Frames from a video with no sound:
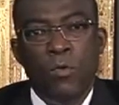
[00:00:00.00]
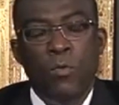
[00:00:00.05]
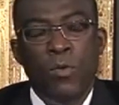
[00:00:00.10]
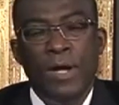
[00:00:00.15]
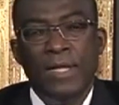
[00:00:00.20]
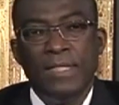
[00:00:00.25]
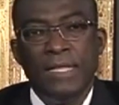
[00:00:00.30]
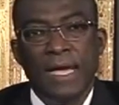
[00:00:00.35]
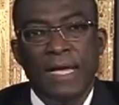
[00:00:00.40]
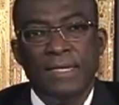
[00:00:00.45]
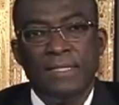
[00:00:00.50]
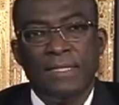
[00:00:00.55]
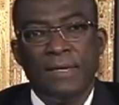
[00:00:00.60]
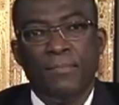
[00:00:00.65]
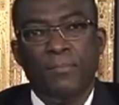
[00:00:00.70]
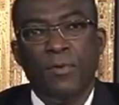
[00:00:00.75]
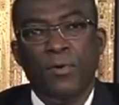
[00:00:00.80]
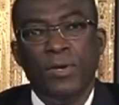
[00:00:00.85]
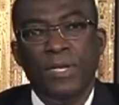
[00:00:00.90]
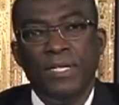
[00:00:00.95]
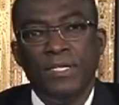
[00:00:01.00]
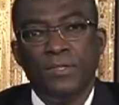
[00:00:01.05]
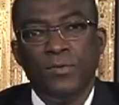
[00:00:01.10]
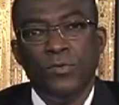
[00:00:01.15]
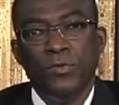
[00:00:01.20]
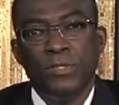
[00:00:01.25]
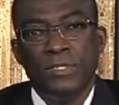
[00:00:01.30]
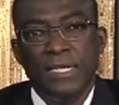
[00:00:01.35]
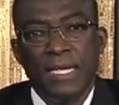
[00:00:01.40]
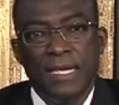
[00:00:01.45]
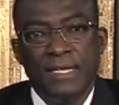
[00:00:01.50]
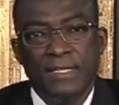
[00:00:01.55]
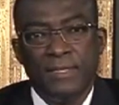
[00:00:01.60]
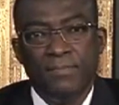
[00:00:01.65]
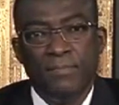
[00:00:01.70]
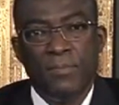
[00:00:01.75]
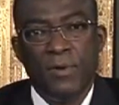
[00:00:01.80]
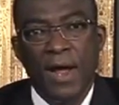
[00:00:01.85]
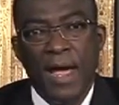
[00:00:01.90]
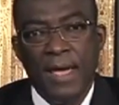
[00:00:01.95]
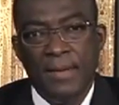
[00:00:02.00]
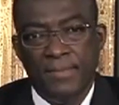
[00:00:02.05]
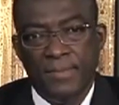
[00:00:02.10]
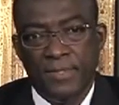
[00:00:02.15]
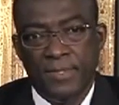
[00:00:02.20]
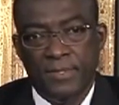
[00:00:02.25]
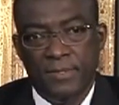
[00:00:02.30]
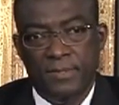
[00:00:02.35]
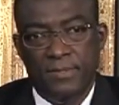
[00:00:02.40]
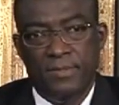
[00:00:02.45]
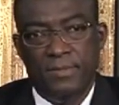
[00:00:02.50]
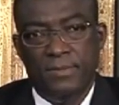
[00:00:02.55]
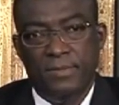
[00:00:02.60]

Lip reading: When there is a police who takes bribes